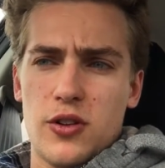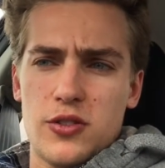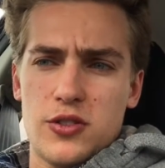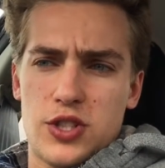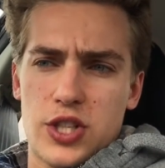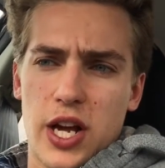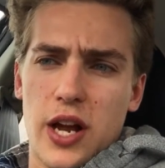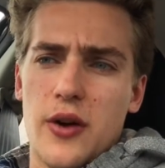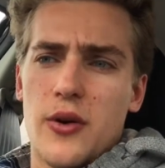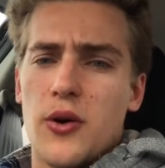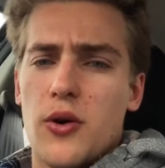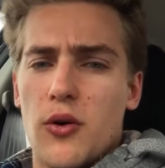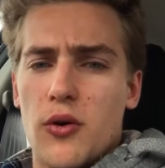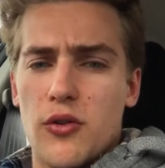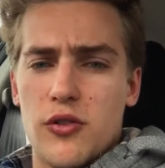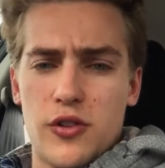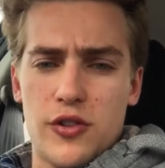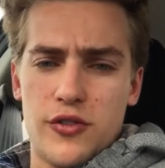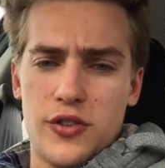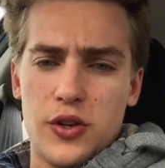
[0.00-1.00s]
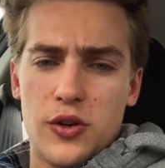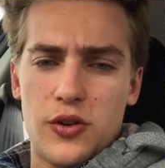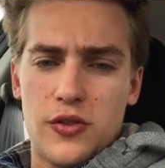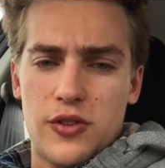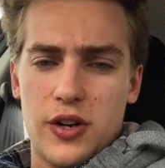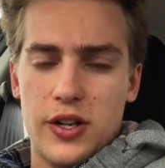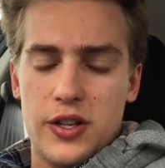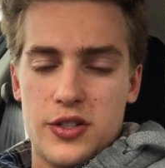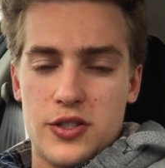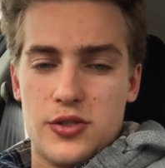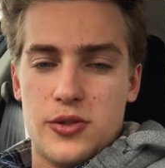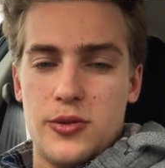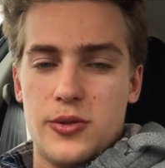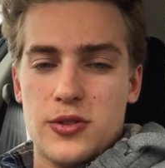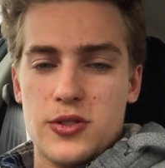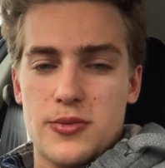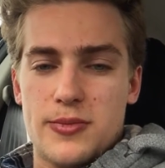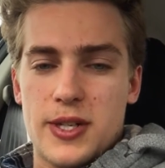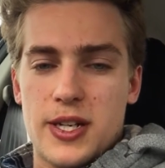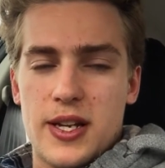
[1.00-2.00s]
general overview of other
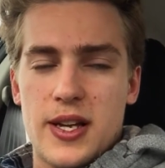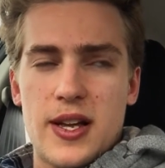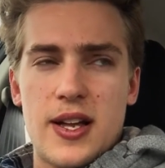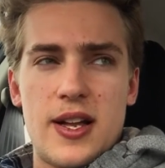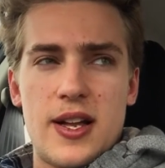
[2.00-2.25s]
schools, but